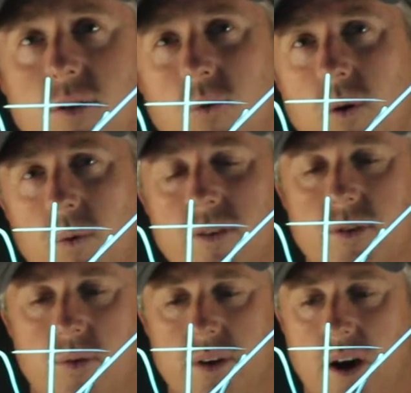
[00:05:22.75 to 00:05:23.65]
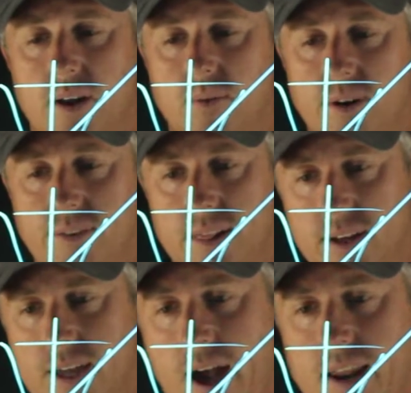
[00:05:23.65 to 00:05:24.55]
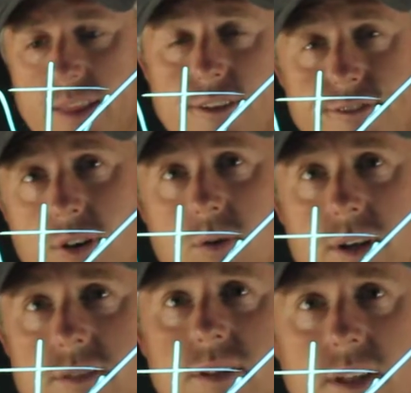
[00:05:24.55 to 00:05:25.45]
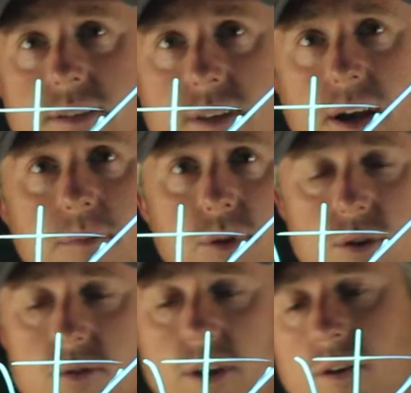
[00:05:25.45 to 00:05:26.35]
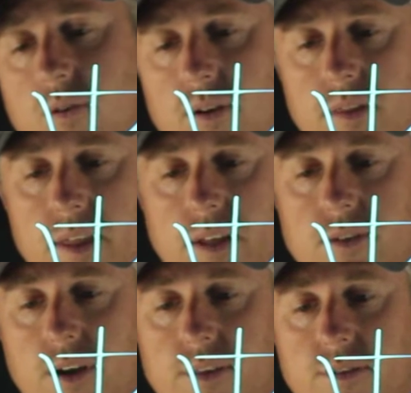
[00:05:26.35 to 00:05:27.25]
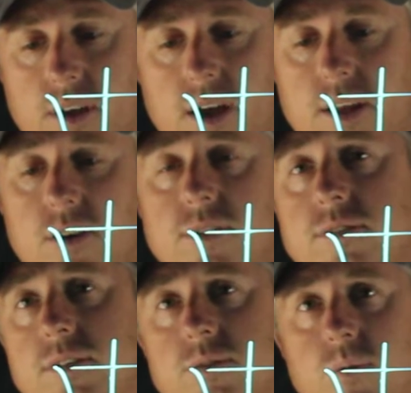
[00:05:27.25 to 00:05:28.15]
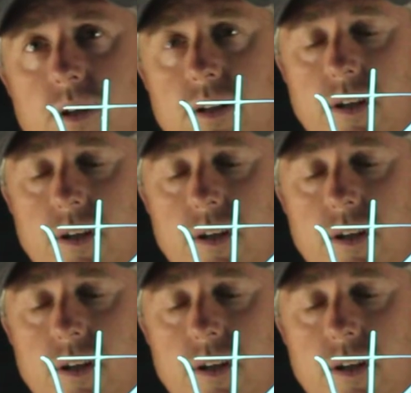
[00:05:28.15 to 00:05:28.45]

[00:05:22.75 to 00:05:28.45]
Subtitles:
Well, what's going on? Well, if I look at it, the focus I'm using, or that's on the side here, is this one.